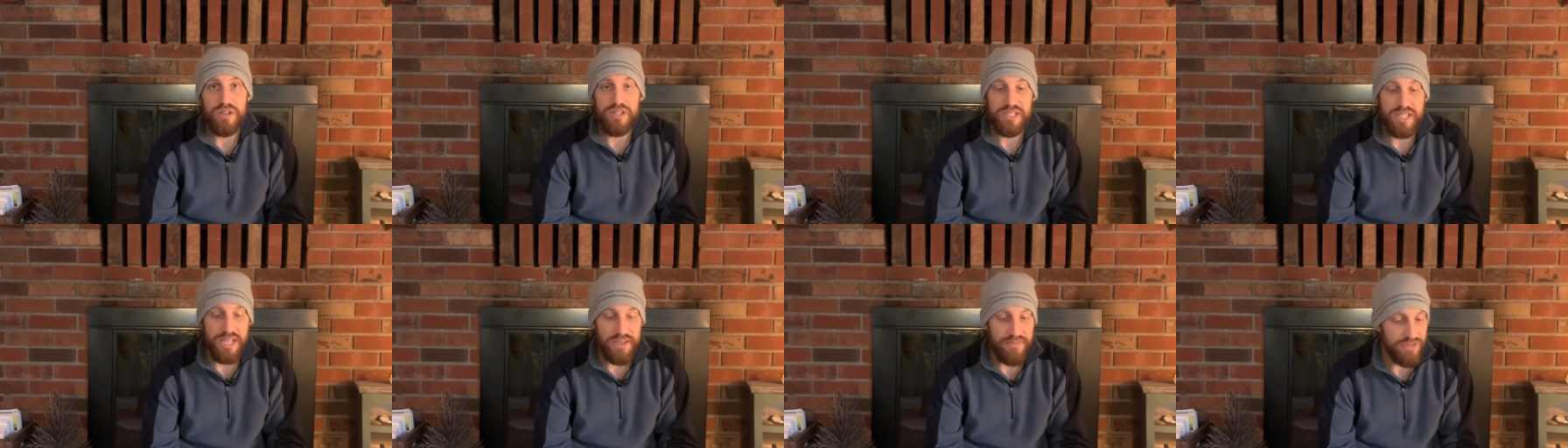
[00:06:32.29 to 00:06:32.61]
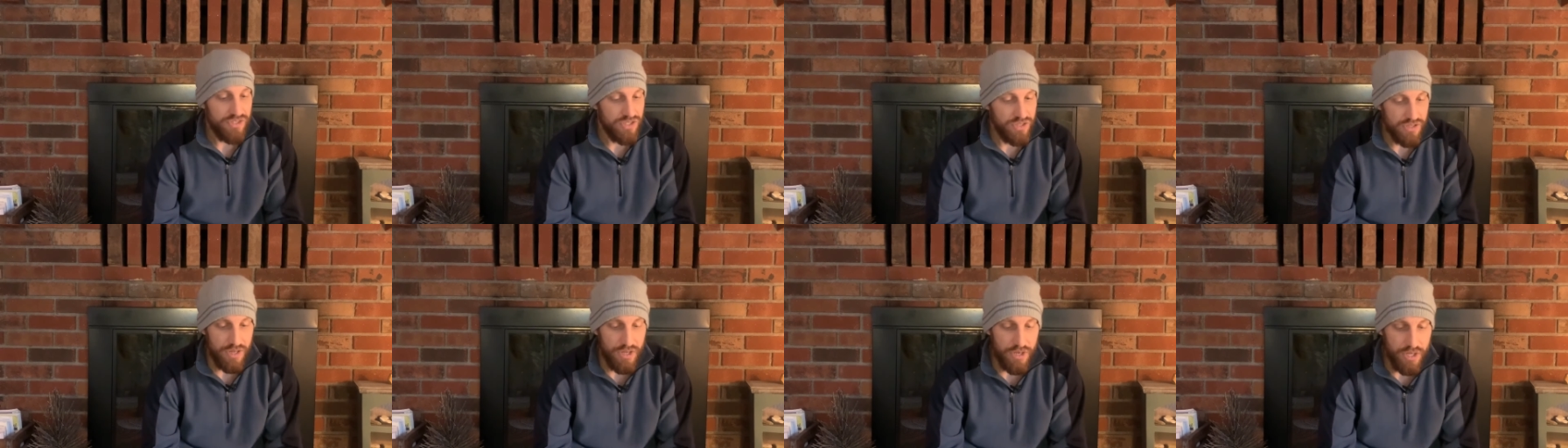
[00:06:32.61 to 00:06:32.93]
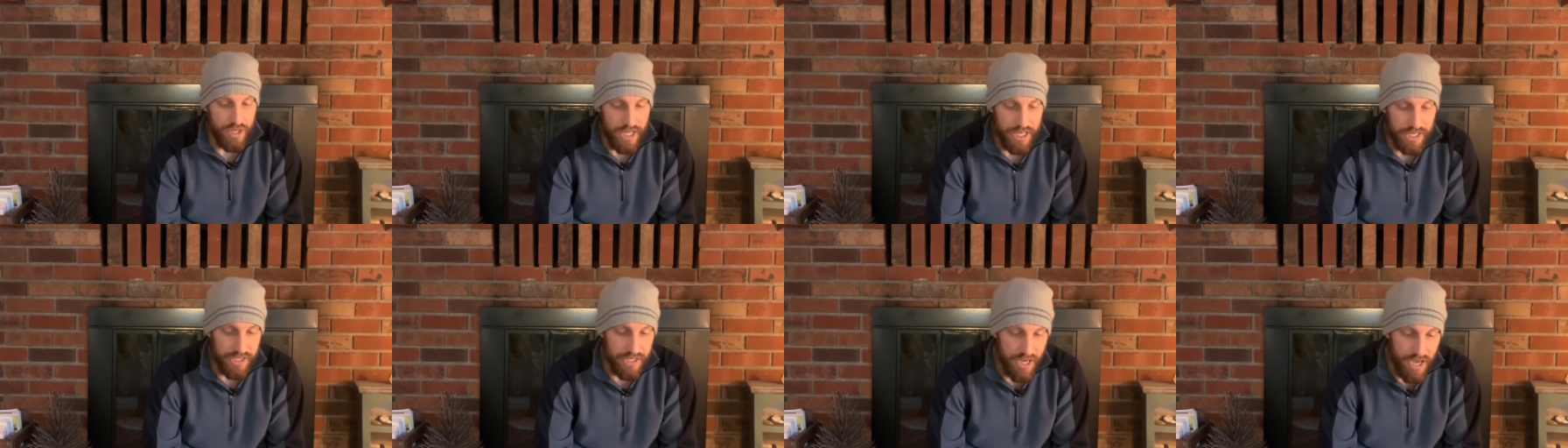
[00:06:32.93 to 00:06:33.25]
And David's, uh,
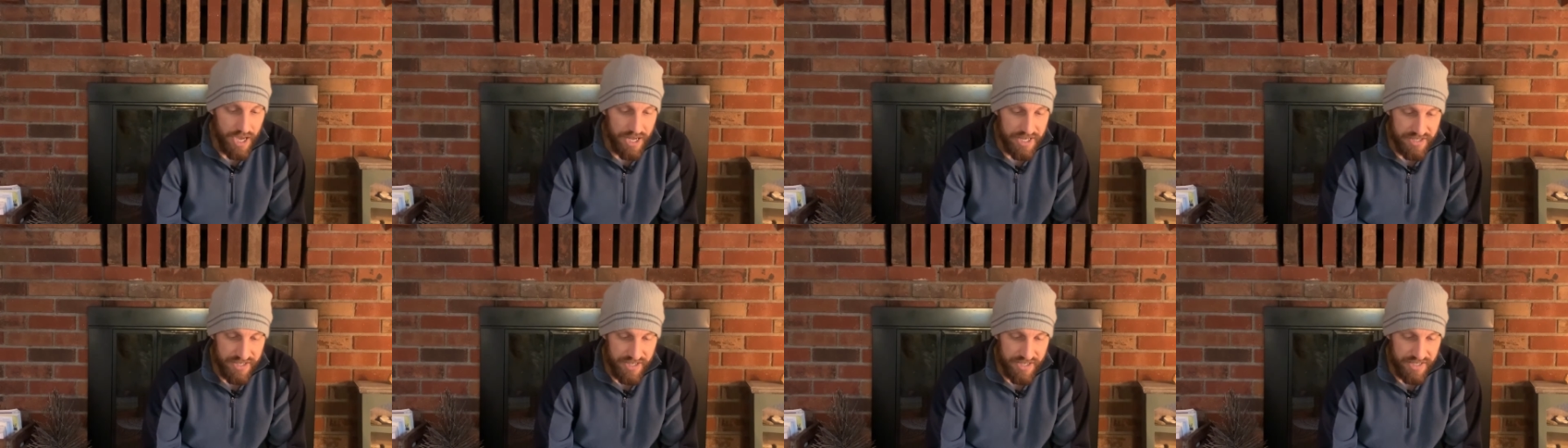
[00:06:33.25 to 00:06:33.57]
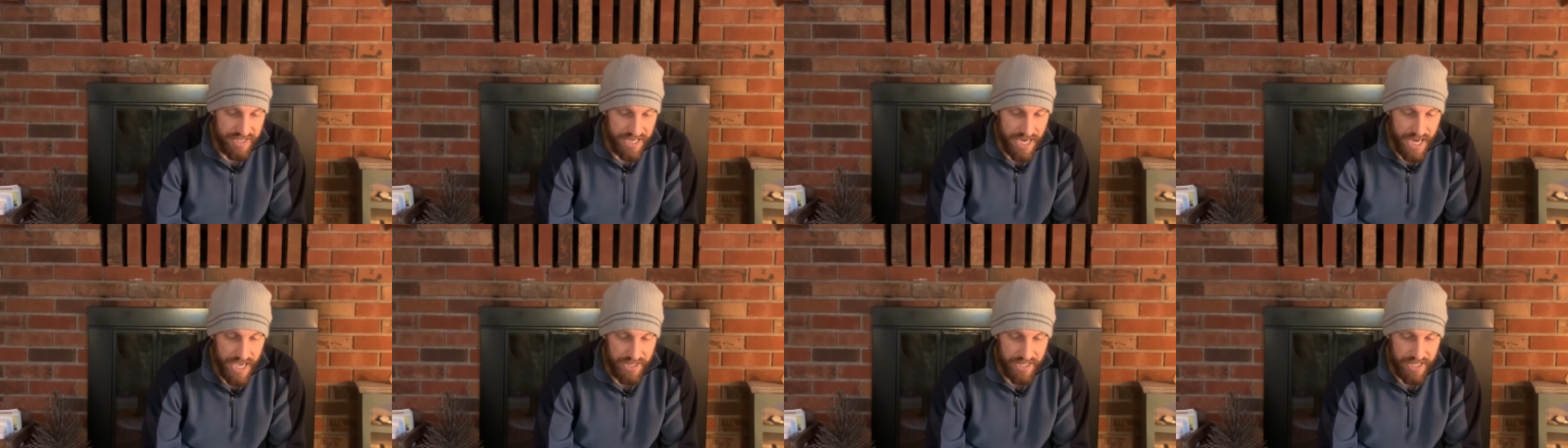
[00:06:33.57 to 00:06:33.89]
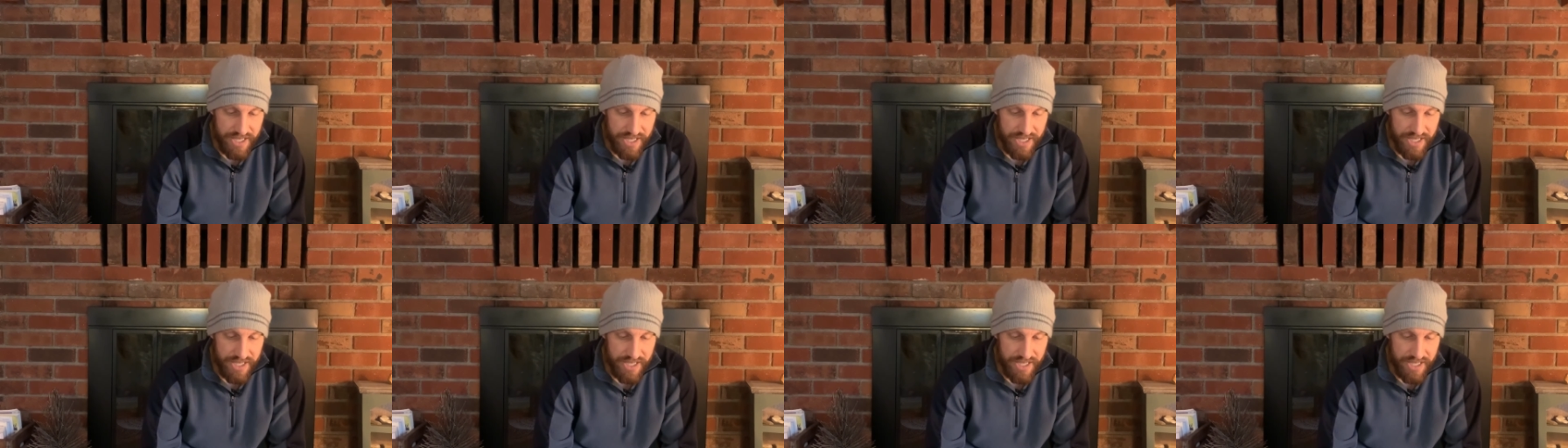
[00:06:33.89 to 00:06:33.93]
and God says, "Yeah,